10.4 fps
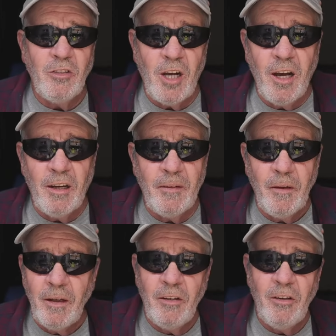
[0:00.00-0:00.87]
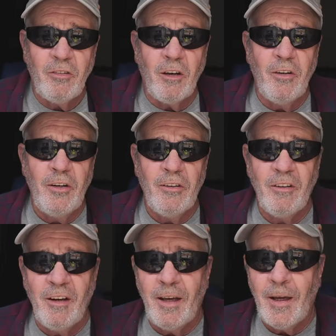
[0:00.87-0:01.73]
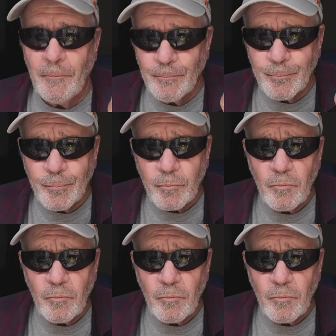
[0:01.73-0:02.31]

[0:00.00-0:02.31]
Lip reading: And John, who's on here today,